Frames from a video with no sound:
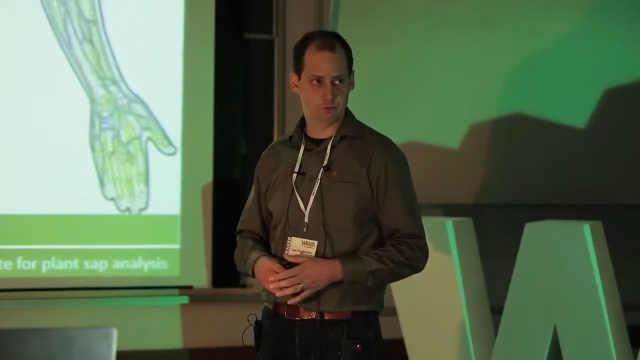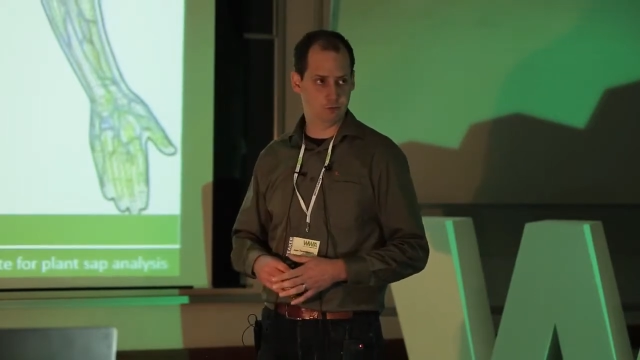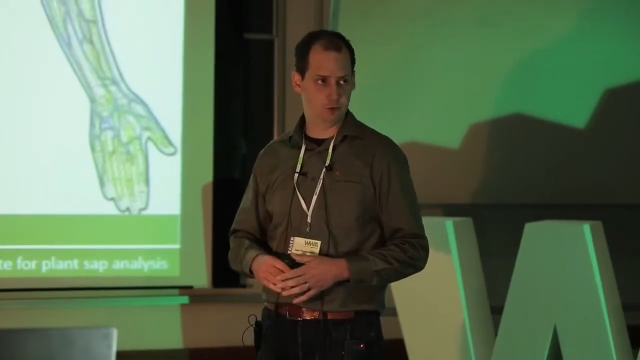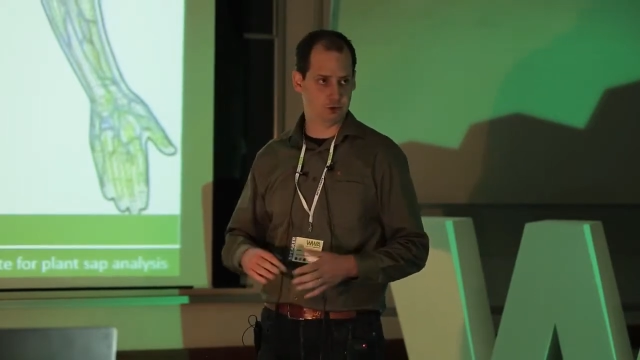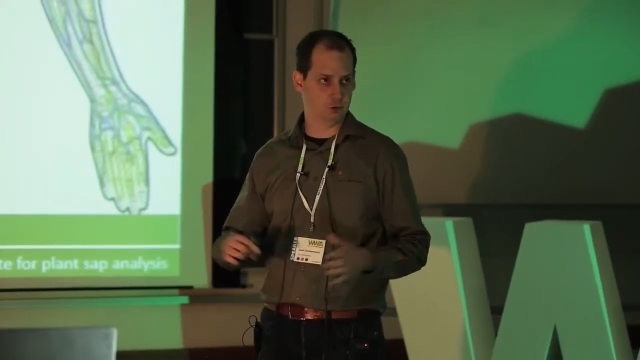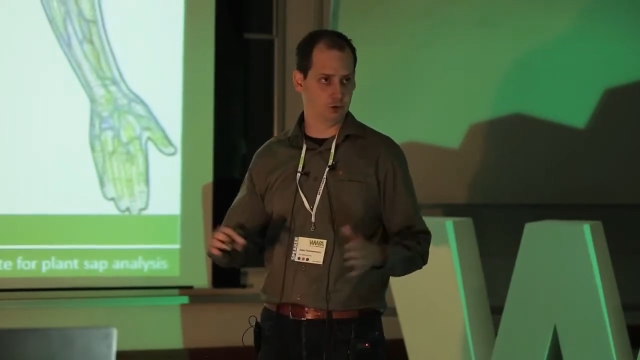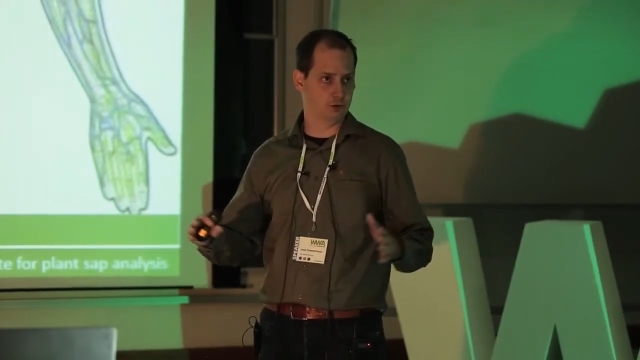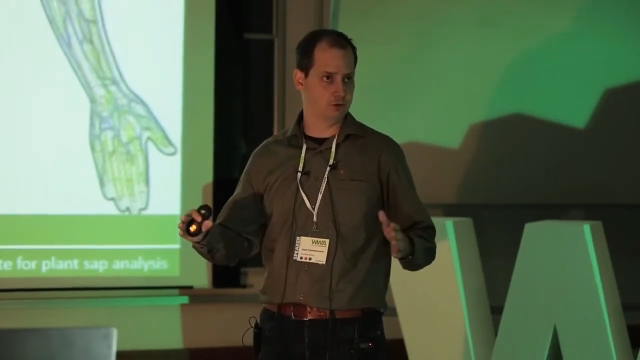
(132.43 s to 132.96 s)

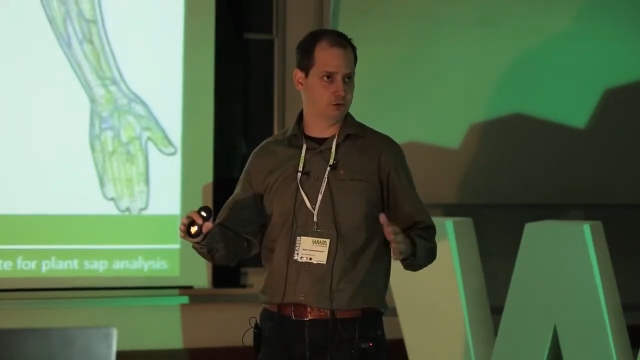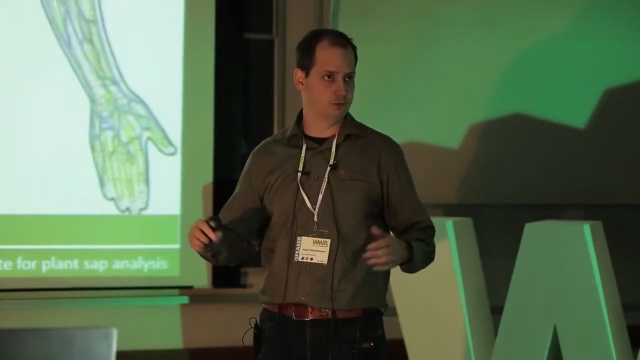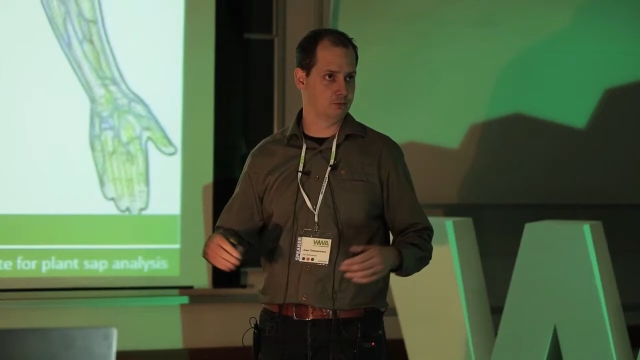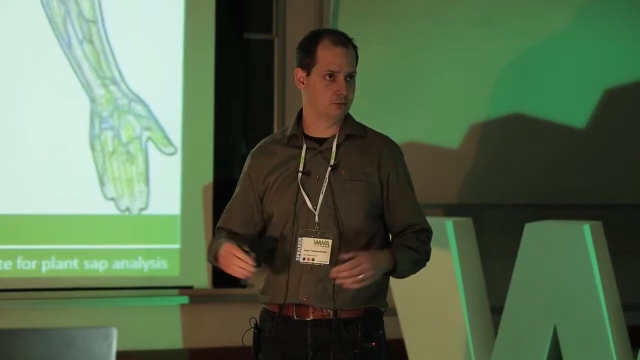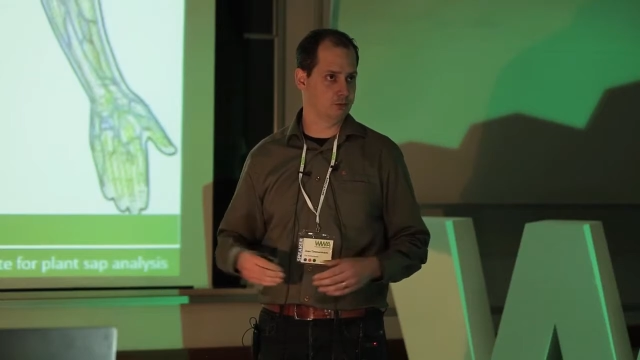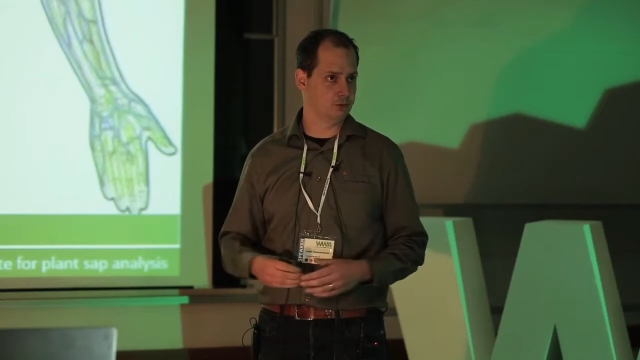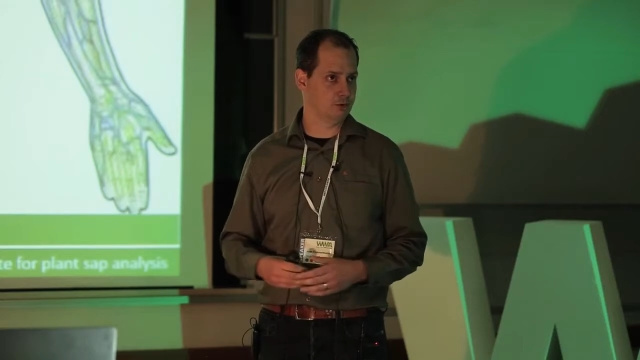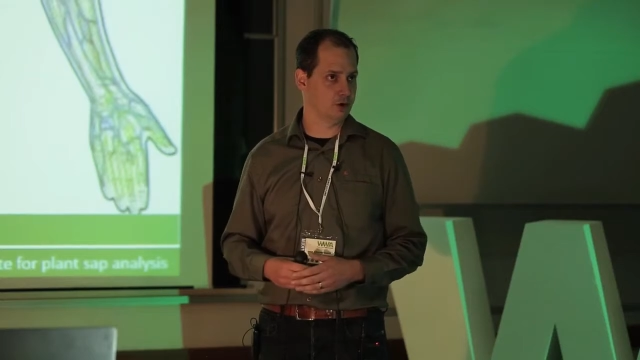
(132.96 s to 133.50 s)
which we
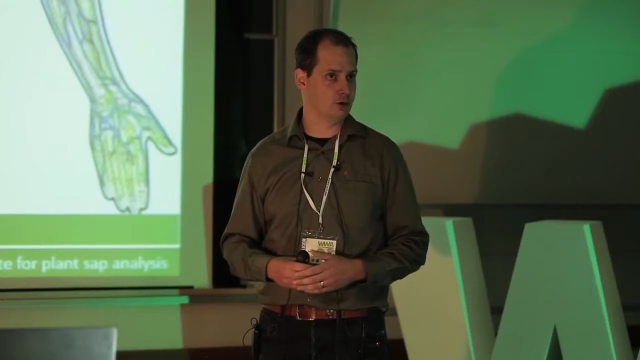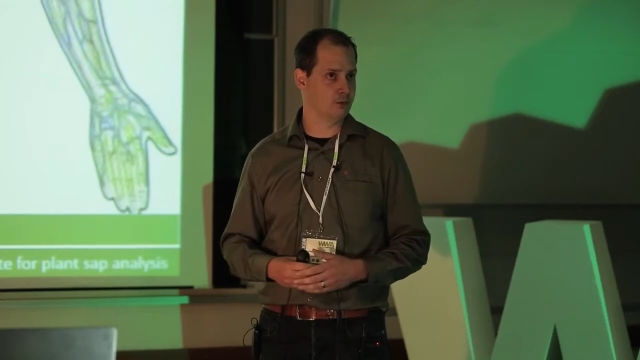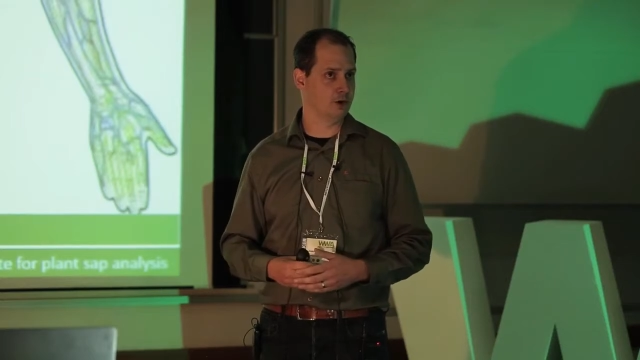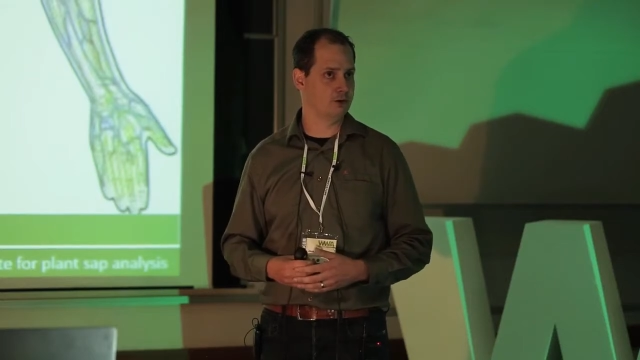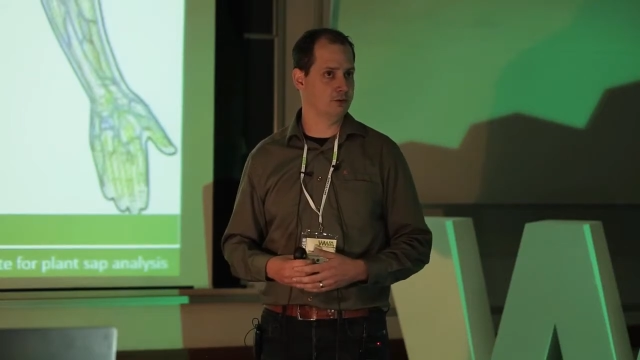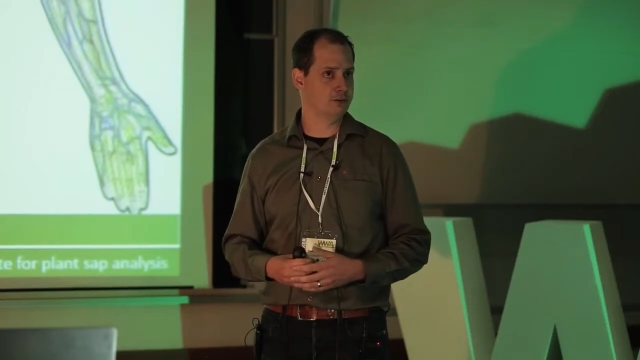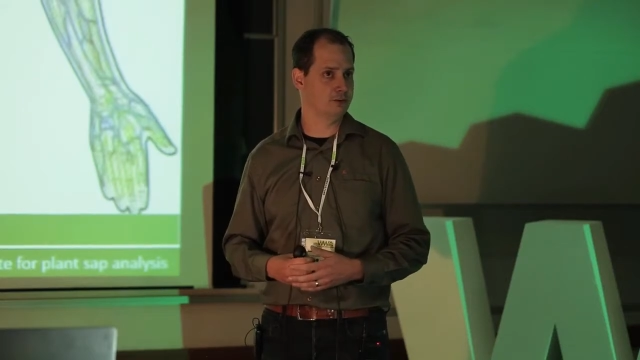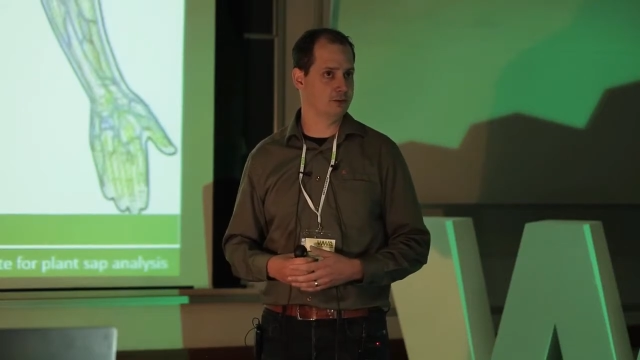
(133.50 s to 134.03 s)
talk
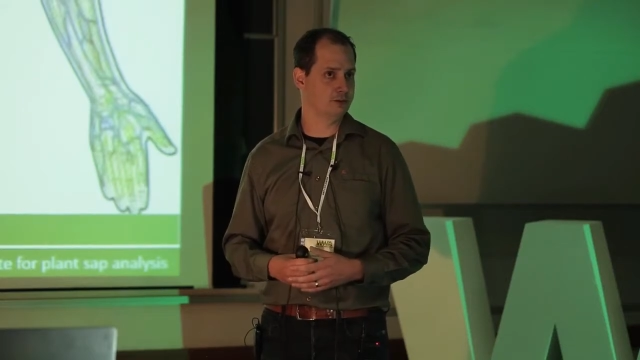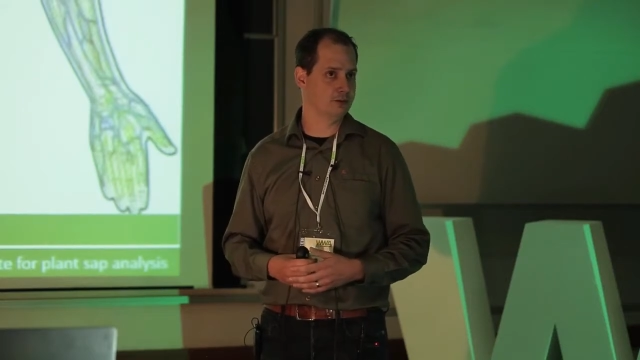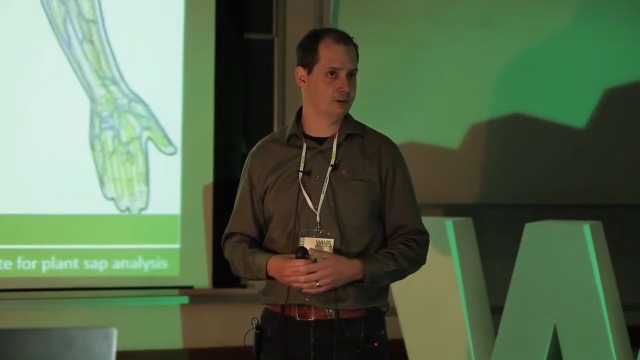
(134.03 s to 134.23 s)
about